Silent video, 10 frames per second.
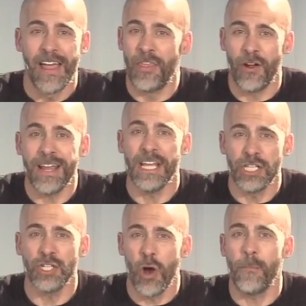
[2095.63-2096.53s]
There
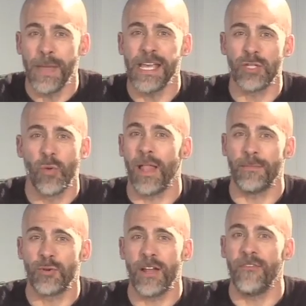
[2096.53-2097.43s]
is no peace while I'm
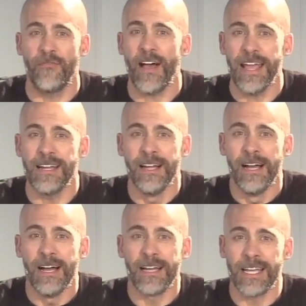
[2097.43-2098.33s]
trying to fight
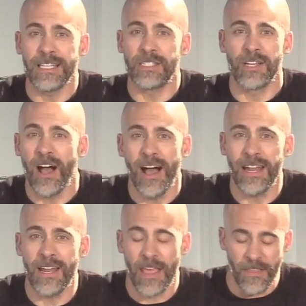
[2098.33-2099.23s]
against God
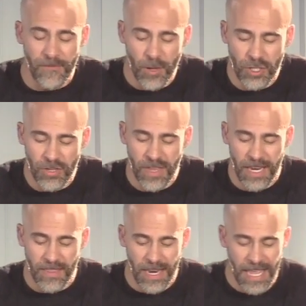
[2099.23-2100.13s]
and the future
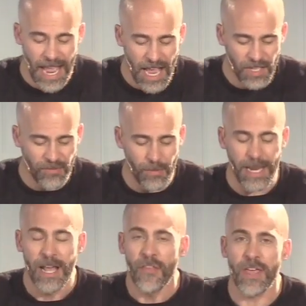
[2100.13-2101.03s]
that he has for
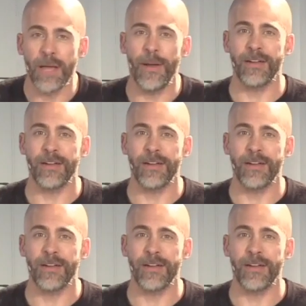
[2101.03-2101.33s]
me. Think about